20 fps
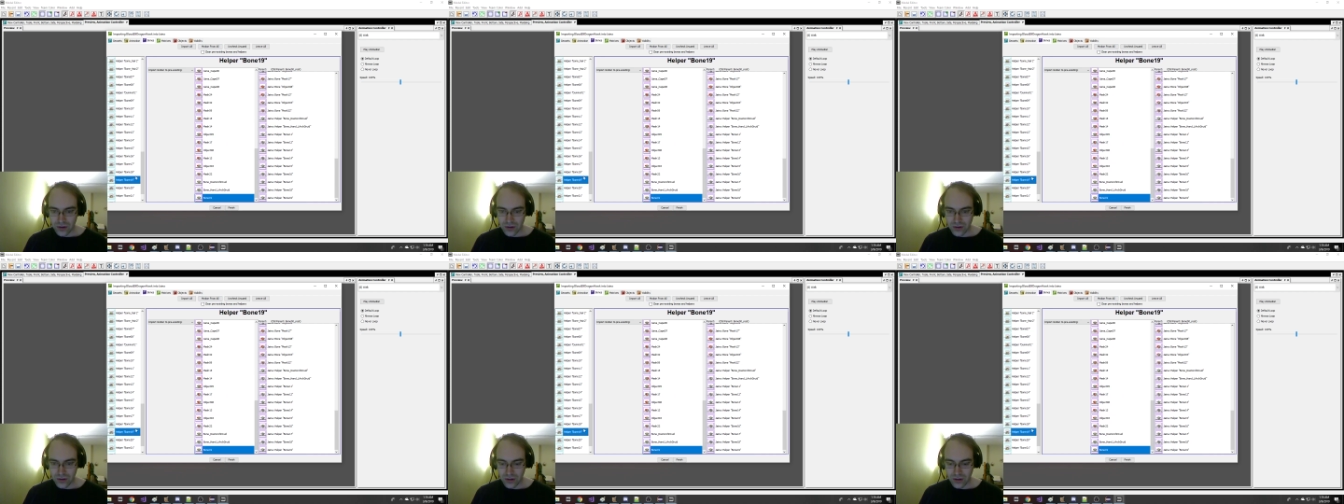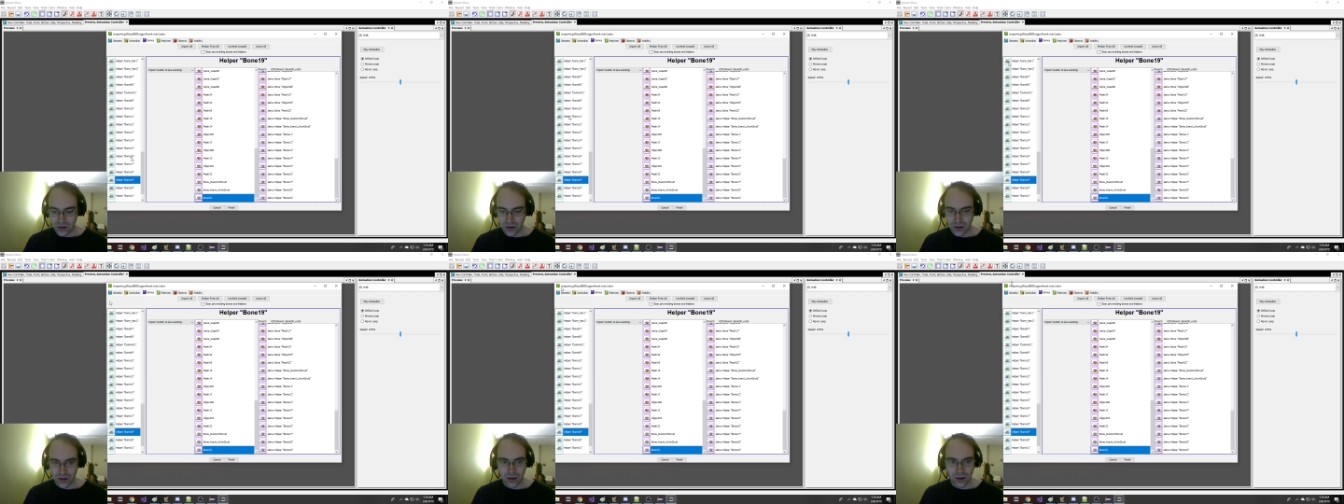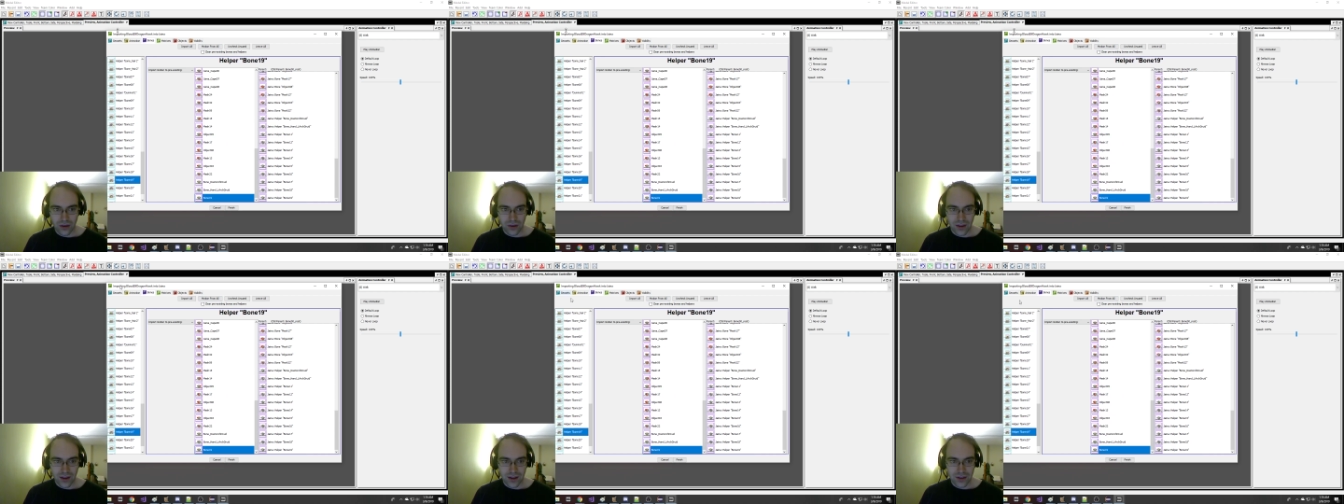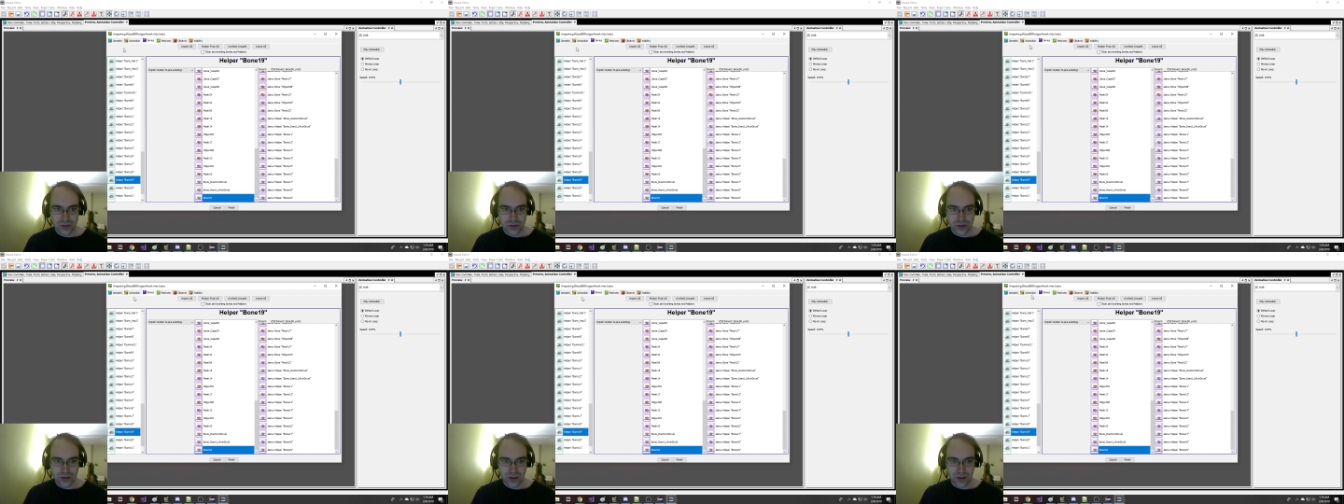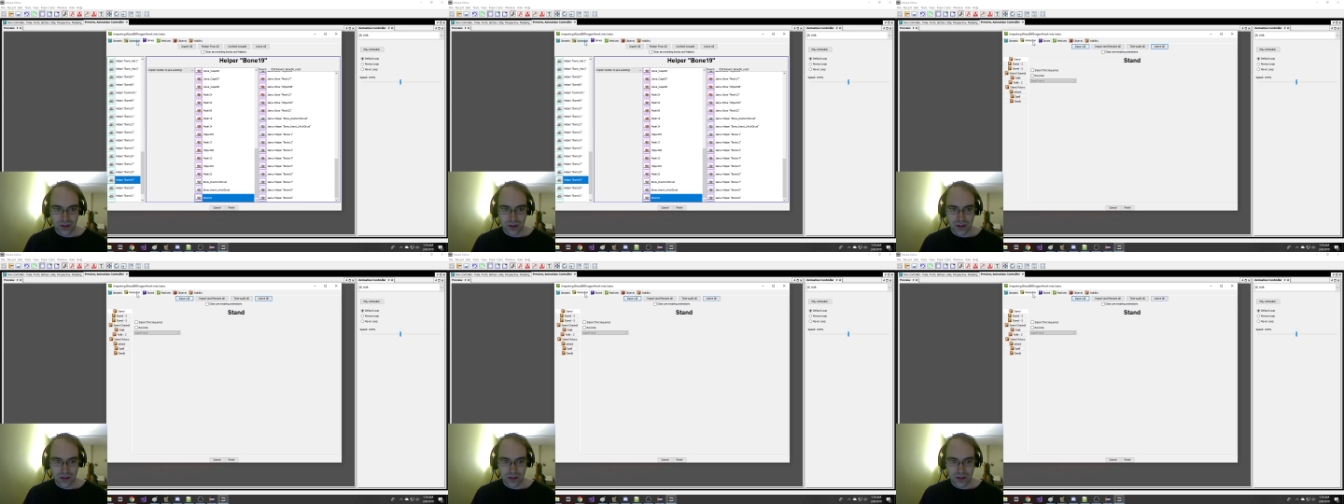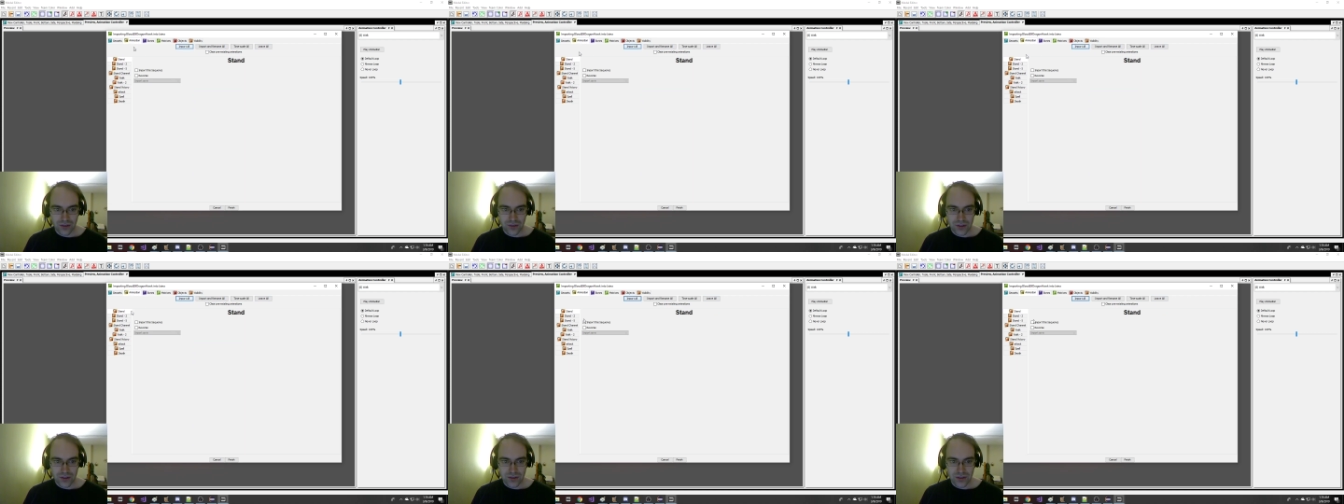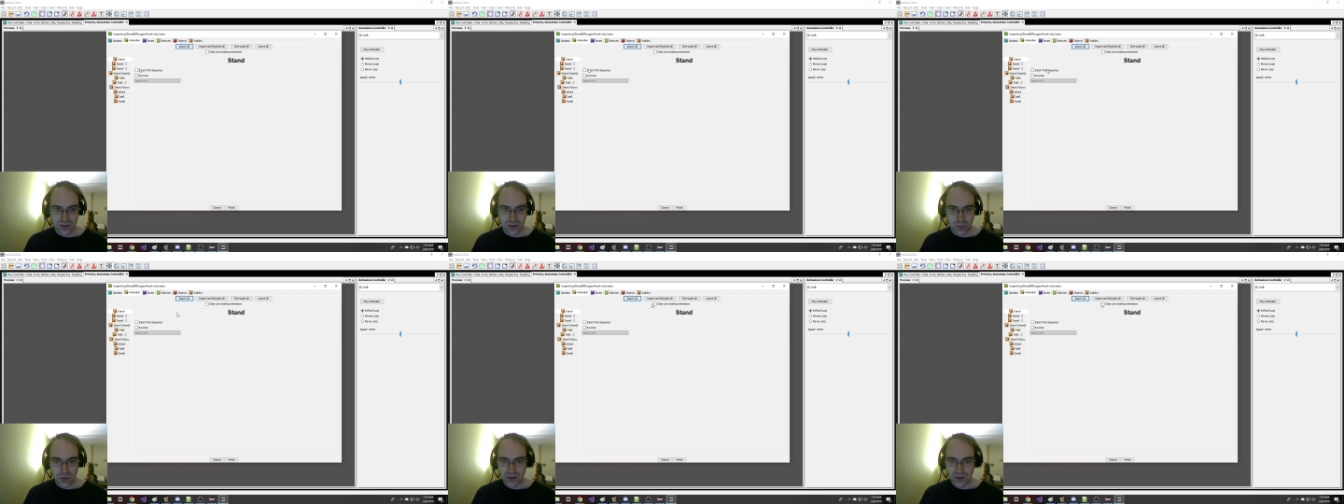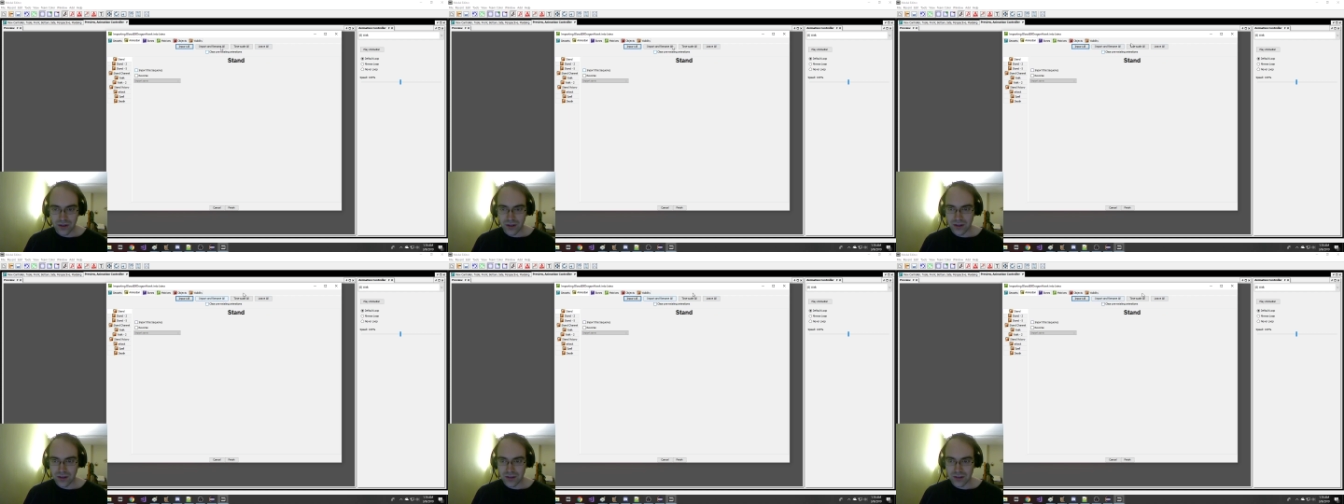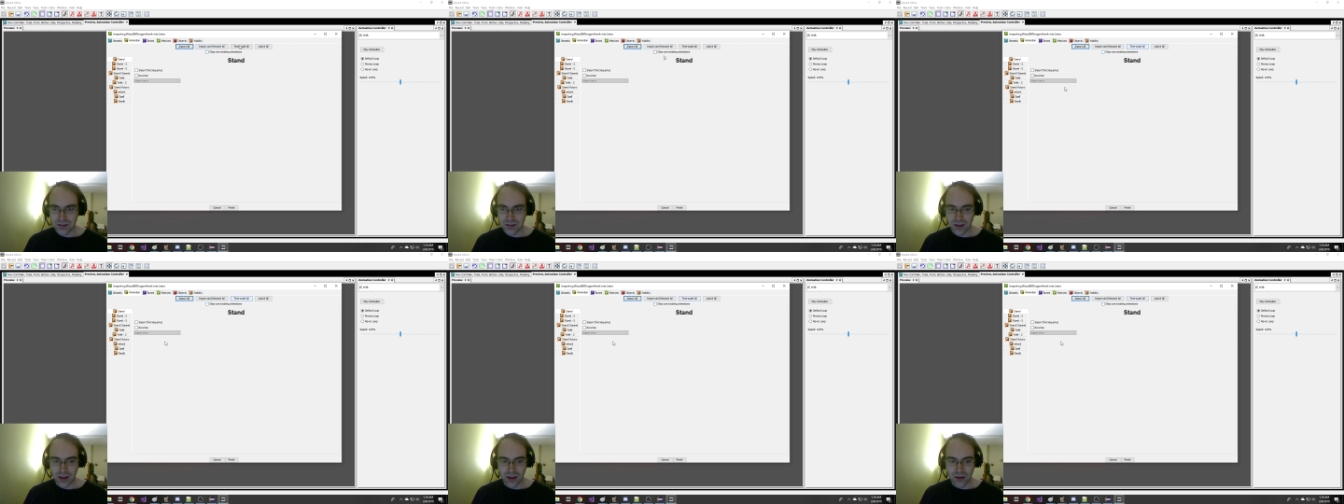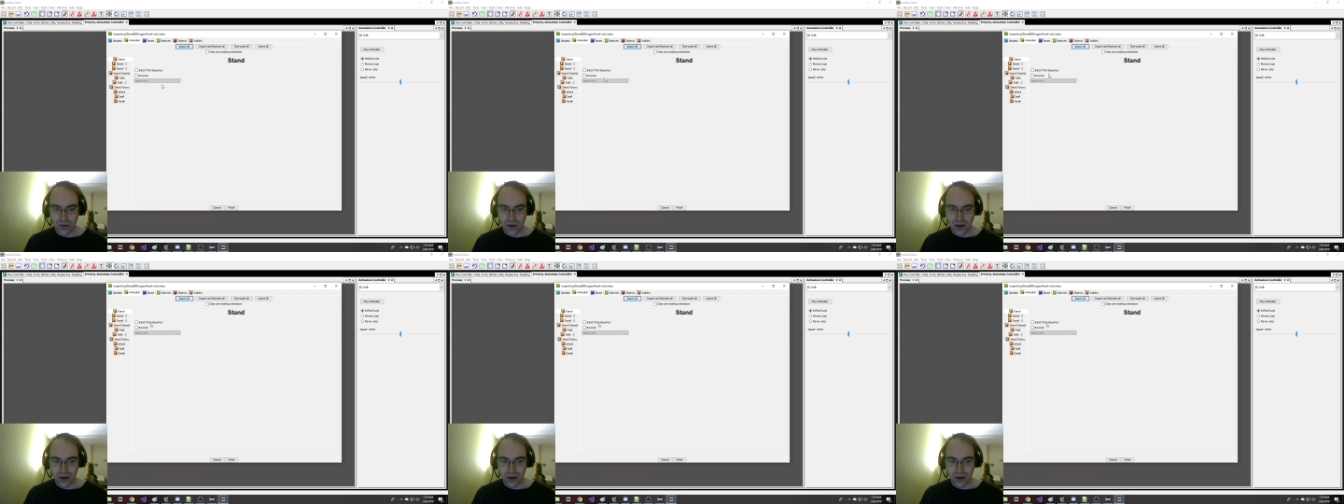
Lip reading: And that should then give us the ability to say, well,